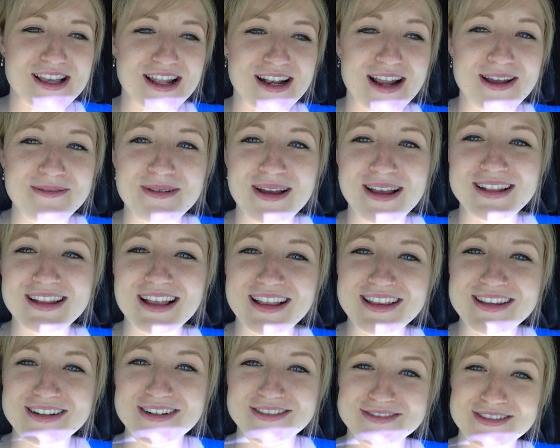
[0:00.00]
and I made
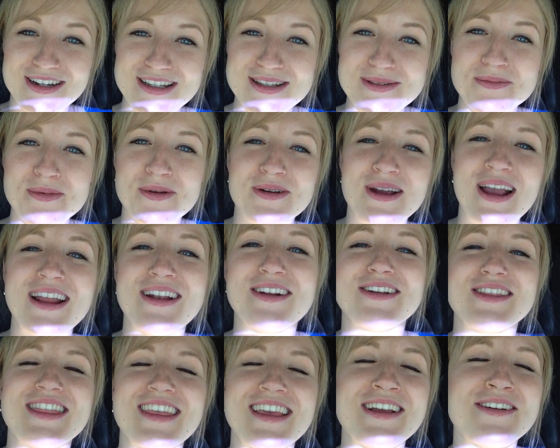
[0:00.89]
that little
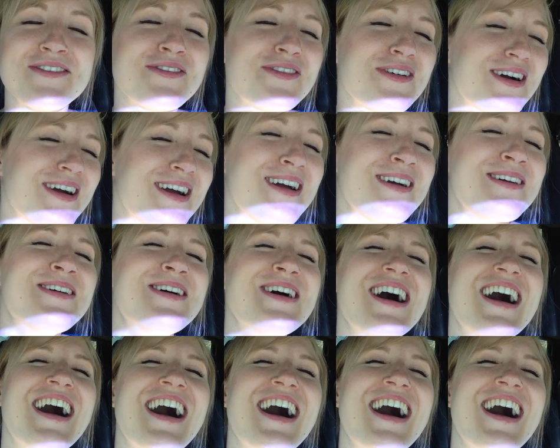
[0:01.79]
respirator thing for him.